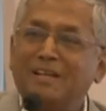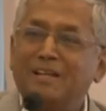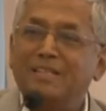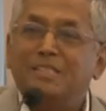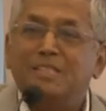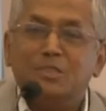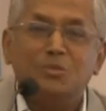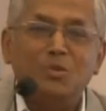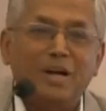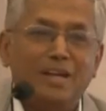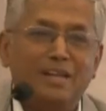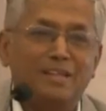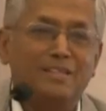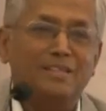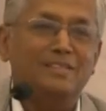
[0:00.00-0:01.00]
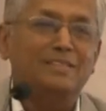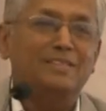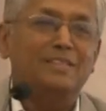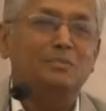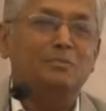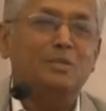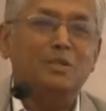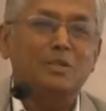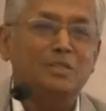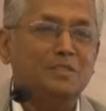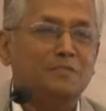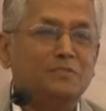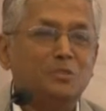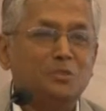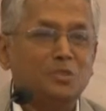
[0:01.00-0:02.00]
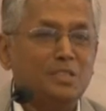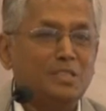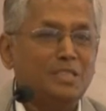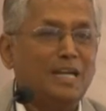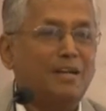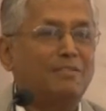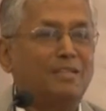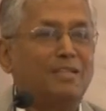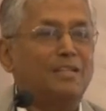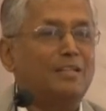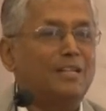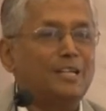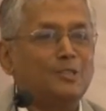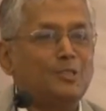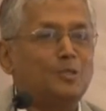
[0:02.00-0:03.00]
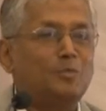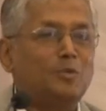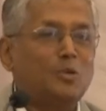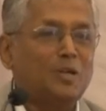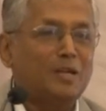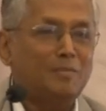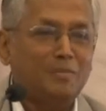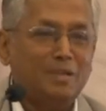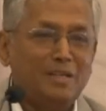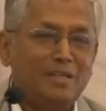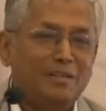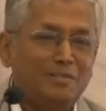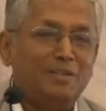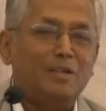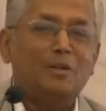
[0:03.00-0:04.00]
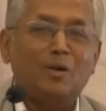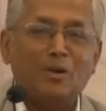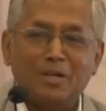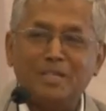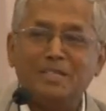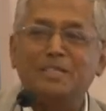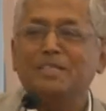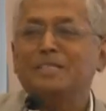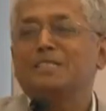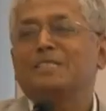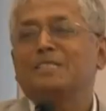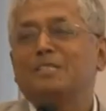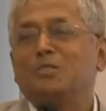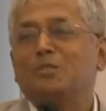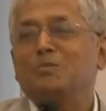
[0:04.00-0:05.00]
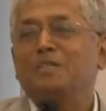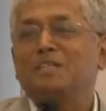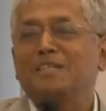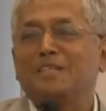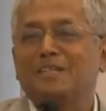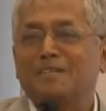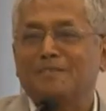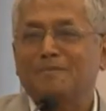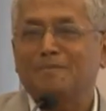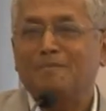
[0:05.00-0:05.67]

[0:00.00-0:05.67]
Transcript: And he says, why? He says, because if you just have an undergraduate program, we are not interested to be here.